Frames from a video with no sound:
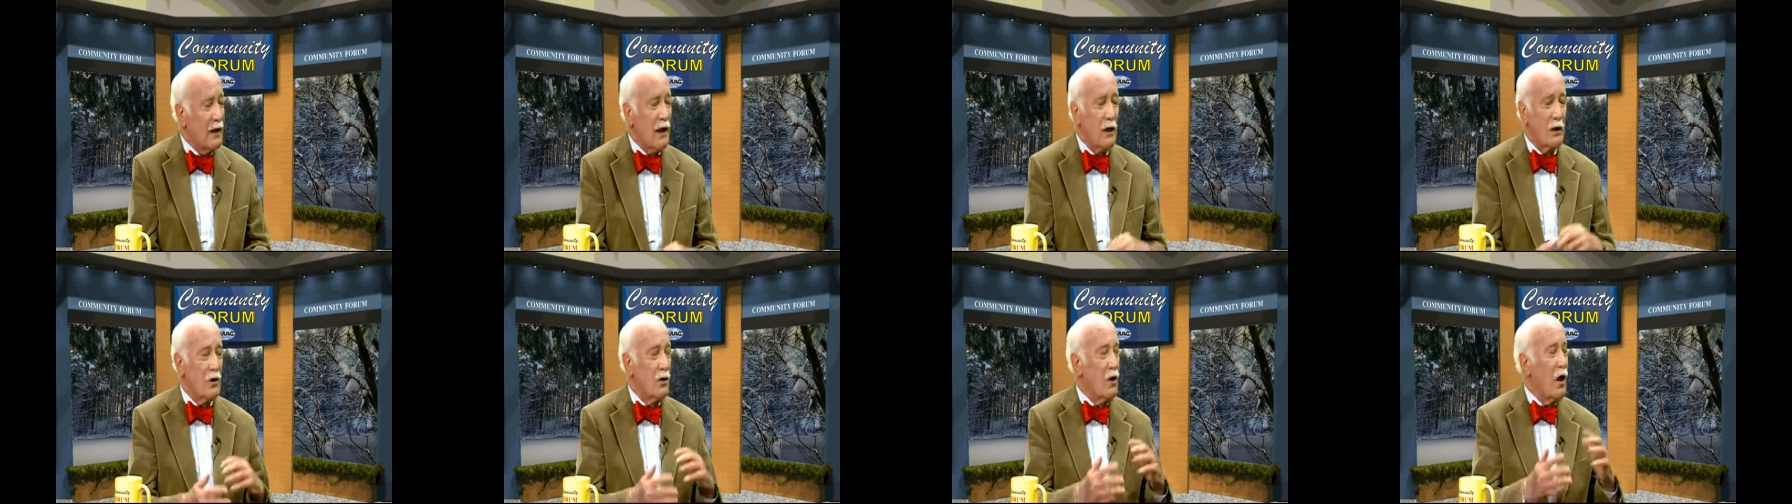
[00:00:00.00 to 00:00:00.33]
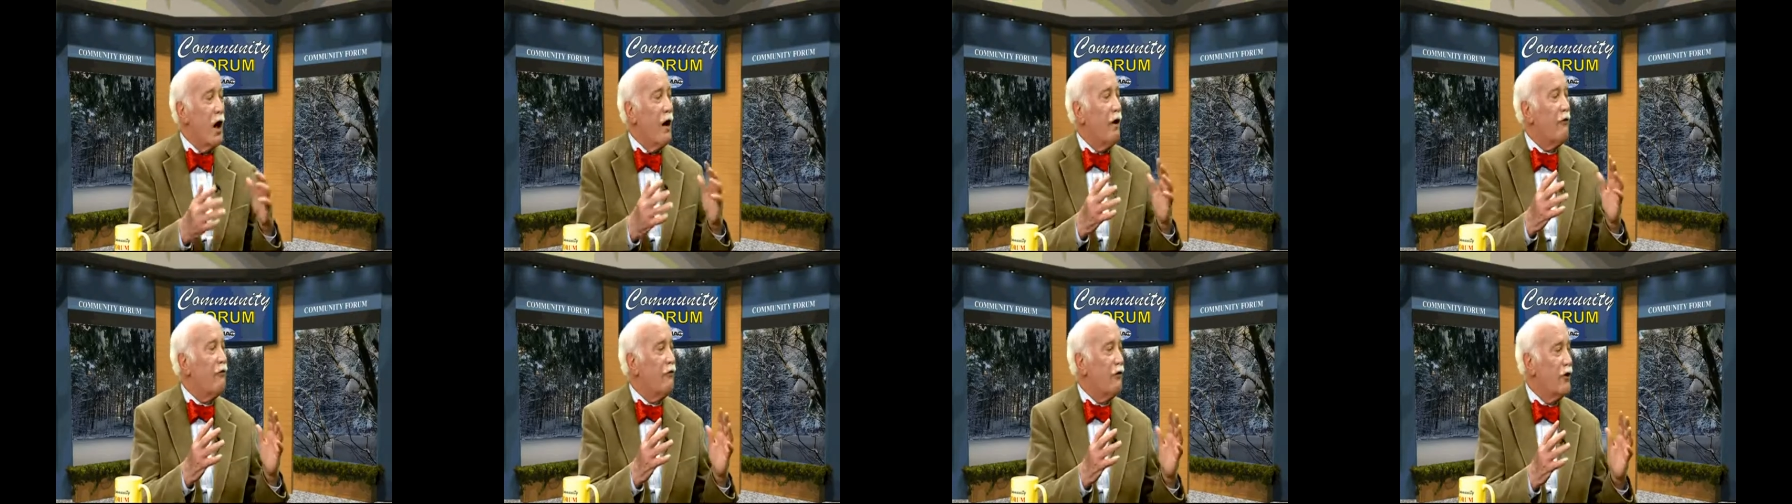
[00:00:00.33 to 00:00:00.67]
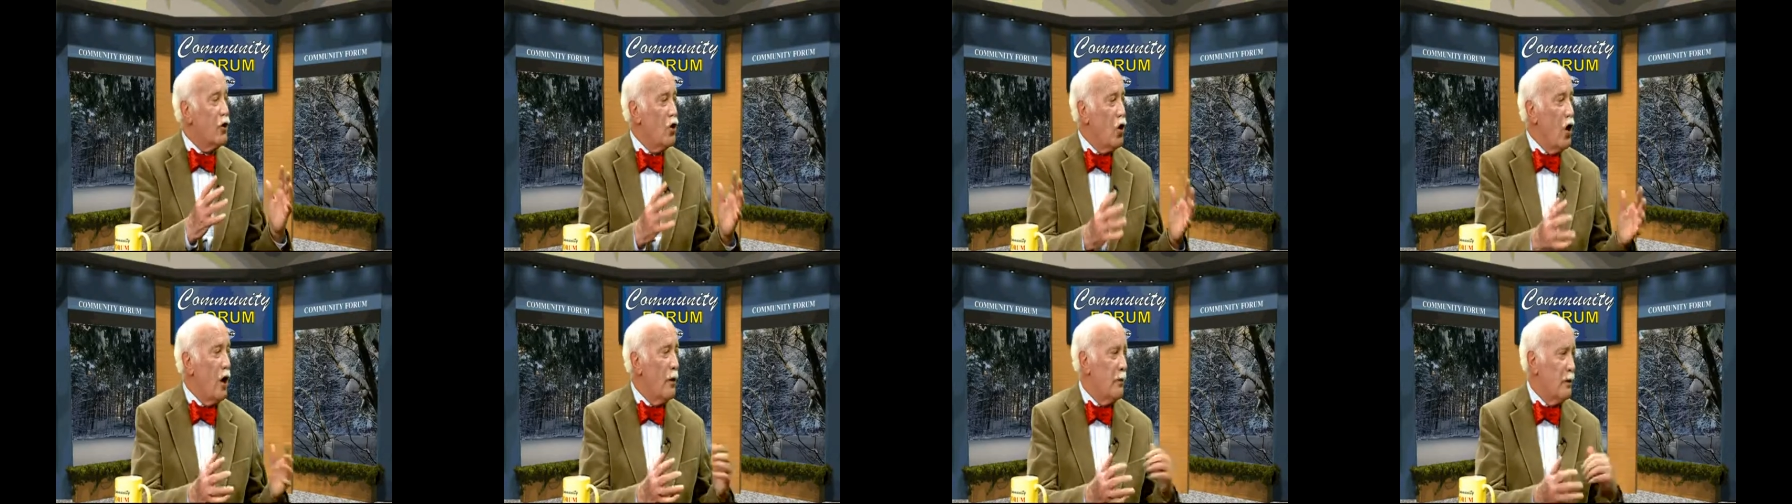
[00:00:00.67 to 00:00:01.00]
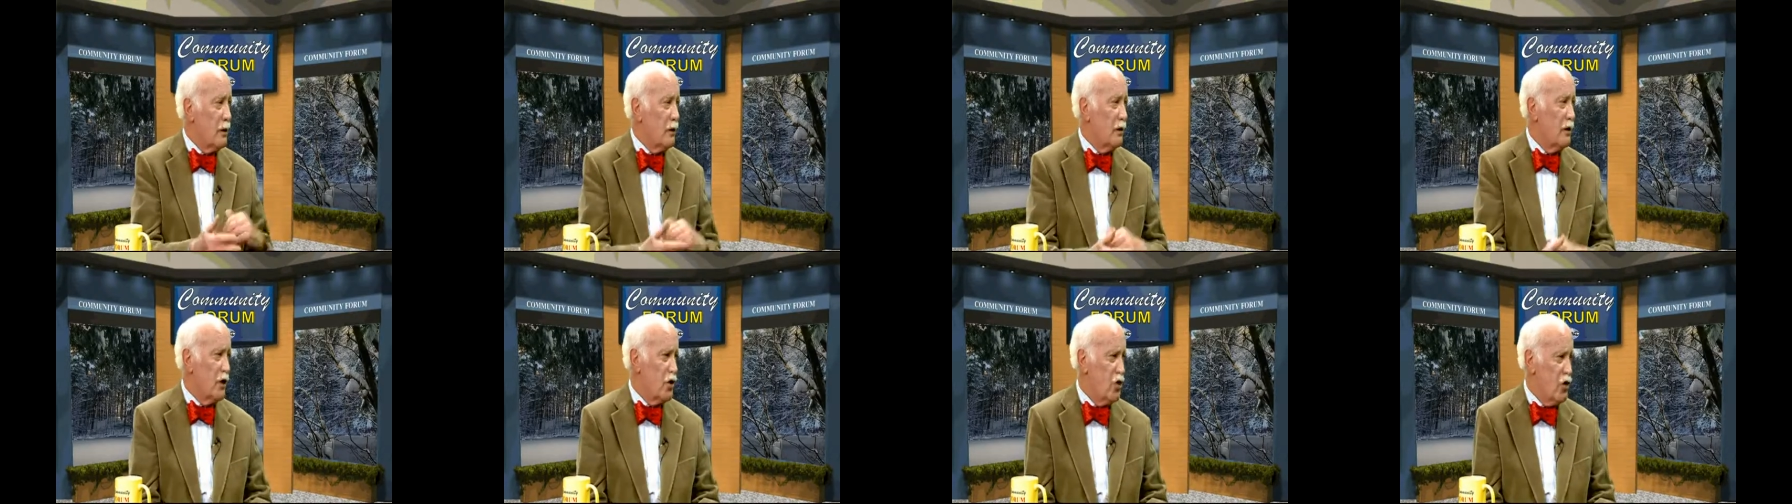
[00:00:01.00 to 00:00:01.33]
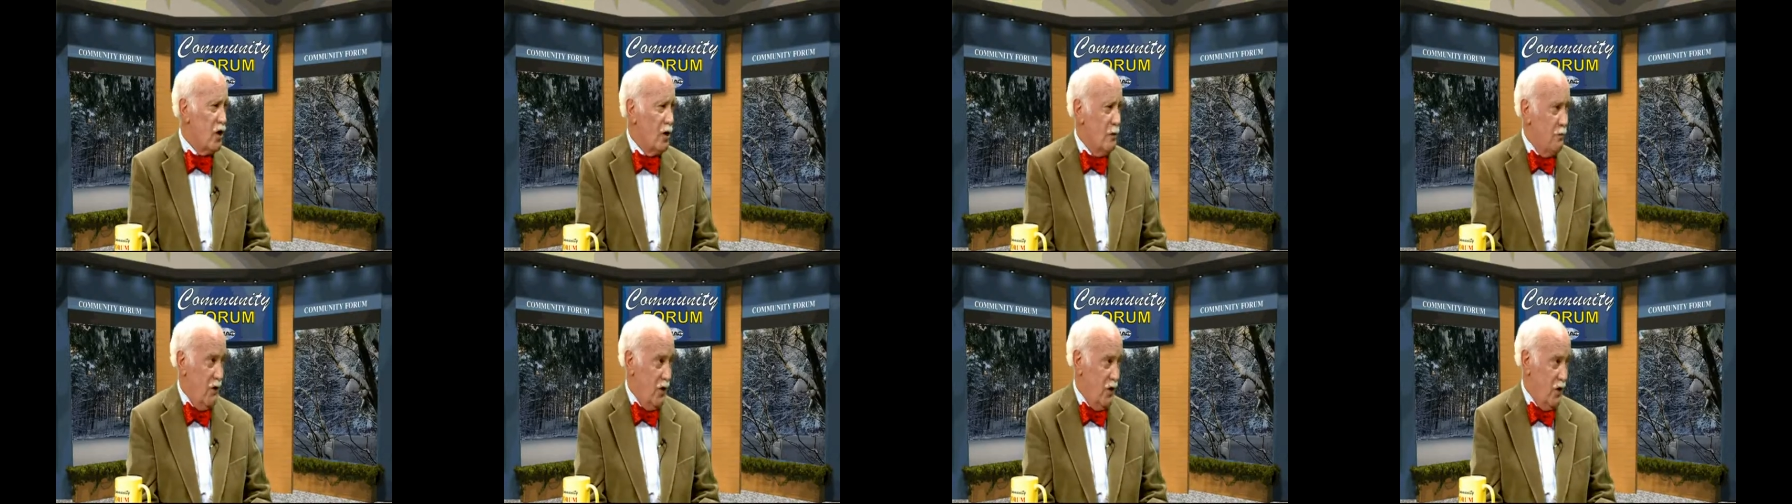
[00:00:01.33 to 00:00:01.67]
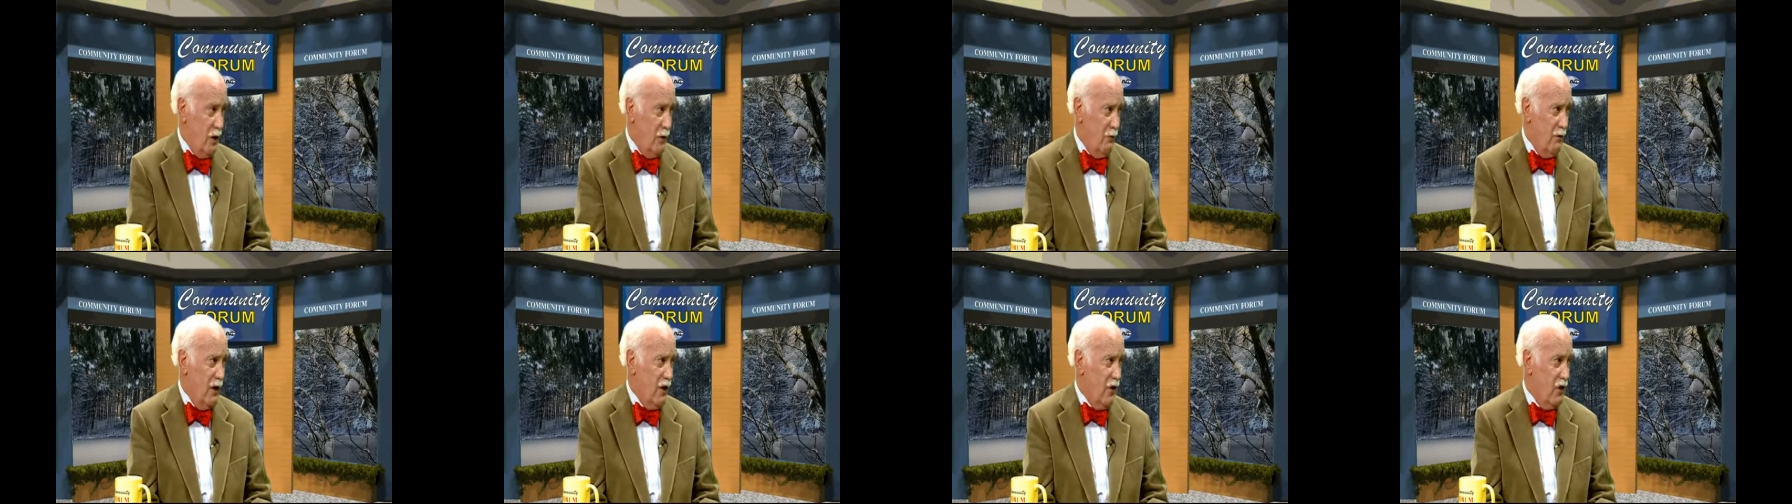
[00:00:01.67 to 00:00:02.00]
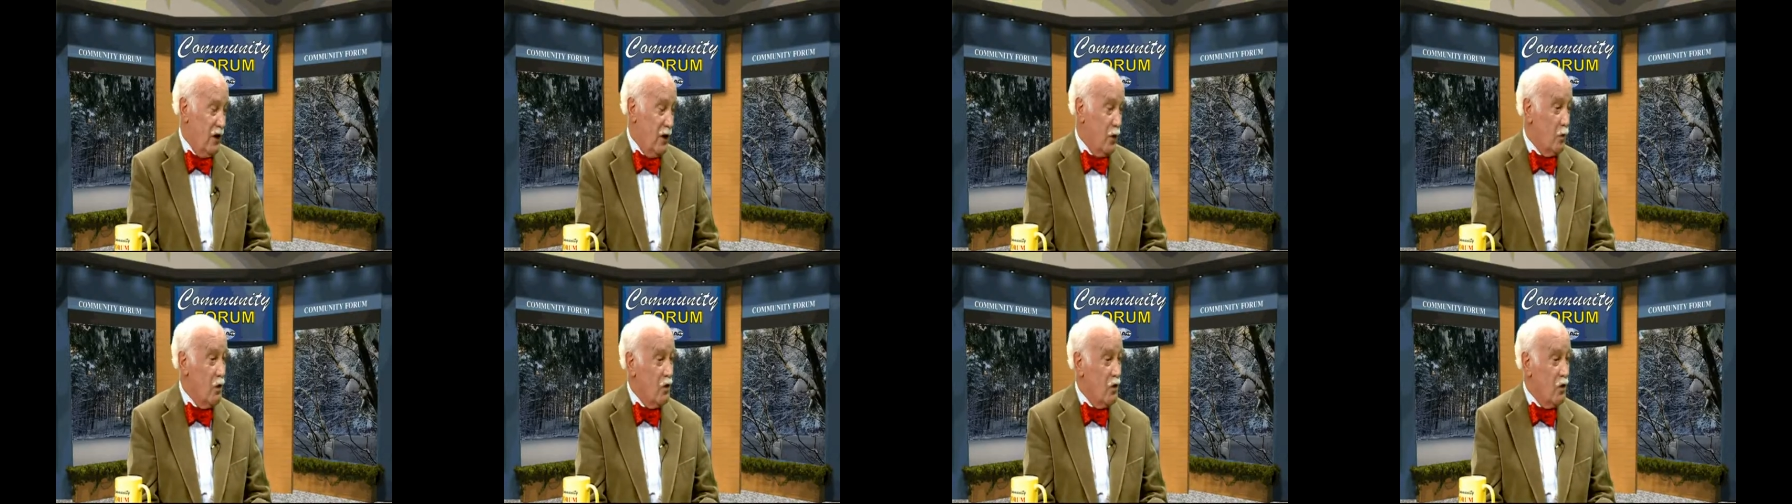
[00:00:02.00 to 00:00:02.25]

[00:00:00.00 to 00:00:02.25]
A phenomenal achievement there, I think,